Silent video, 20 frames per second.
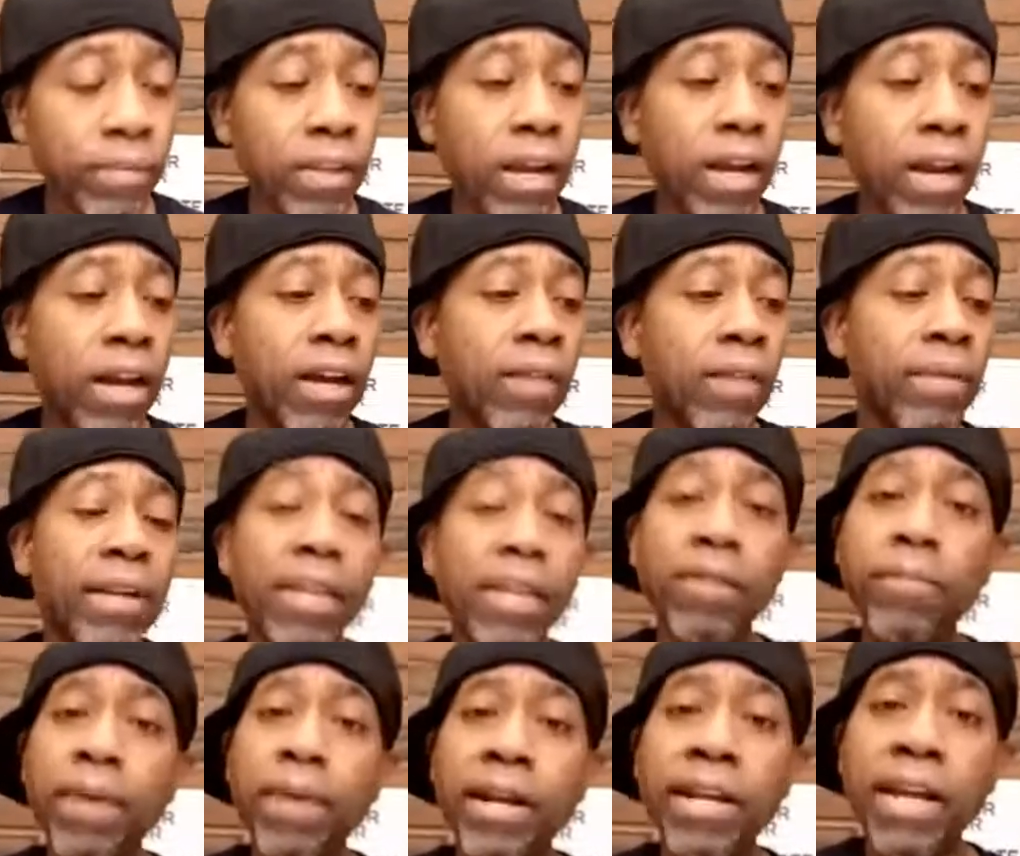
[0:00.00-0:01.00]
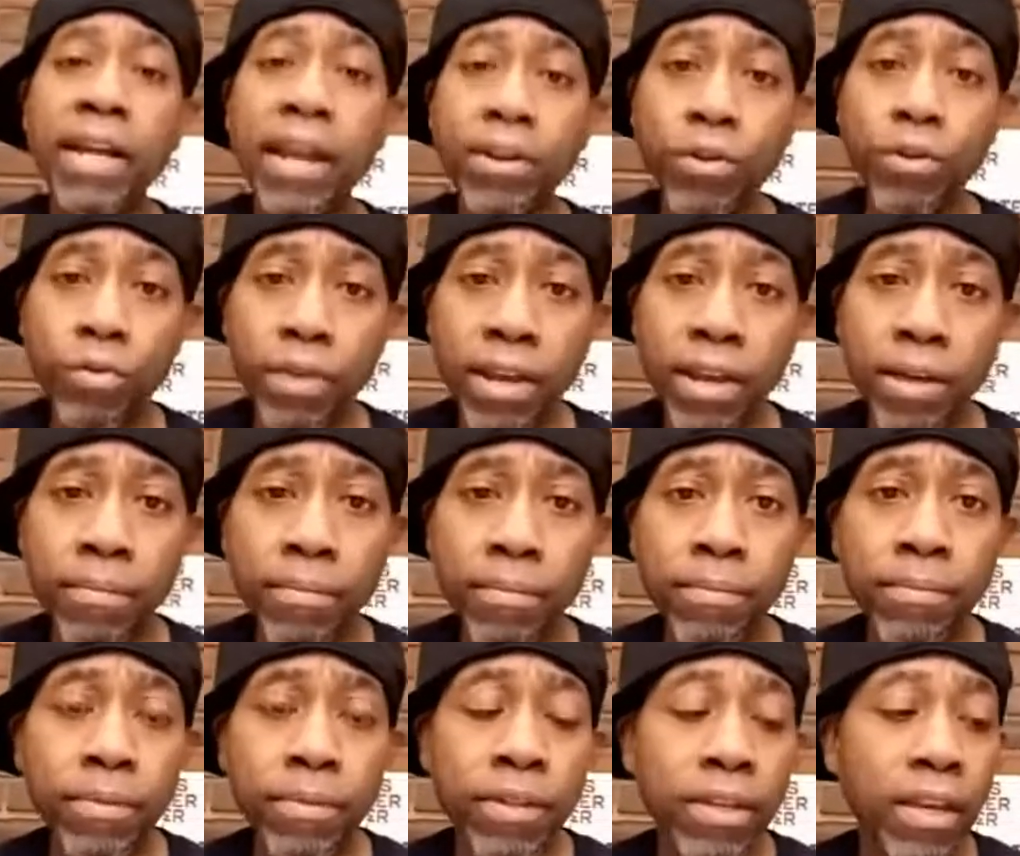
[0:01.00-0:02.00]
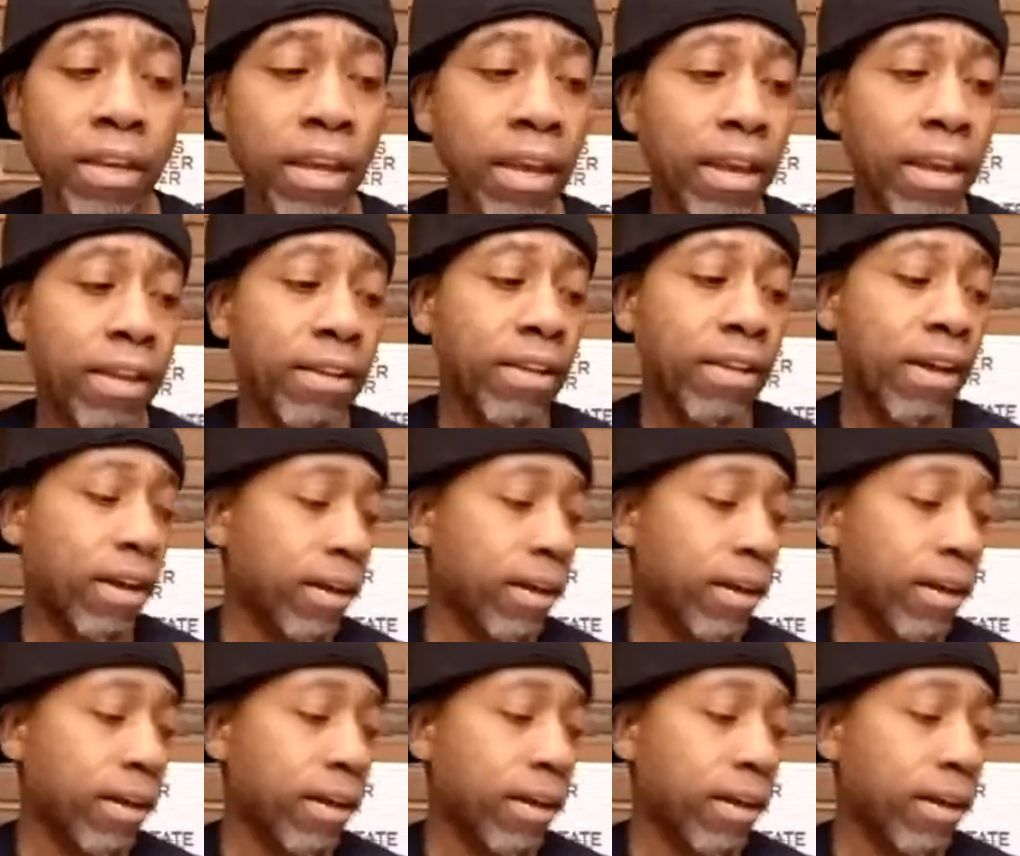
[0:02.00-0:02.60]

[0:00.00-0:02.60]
and anybody that knew him. And